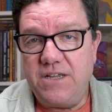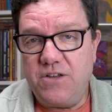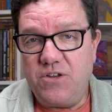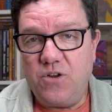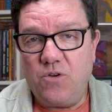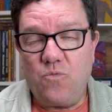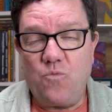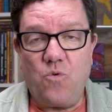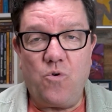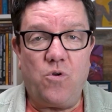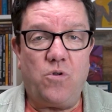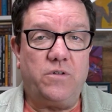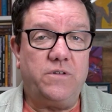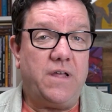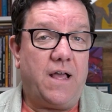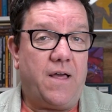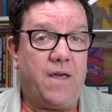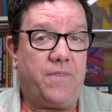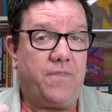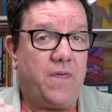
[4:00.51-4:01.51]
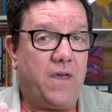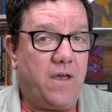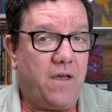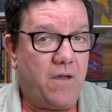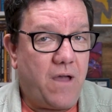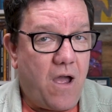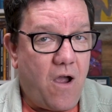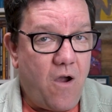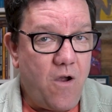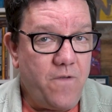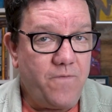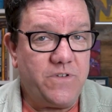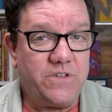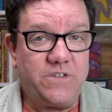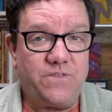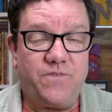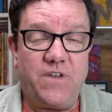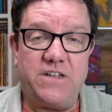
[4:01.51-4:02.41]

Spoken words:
in your world, a harvest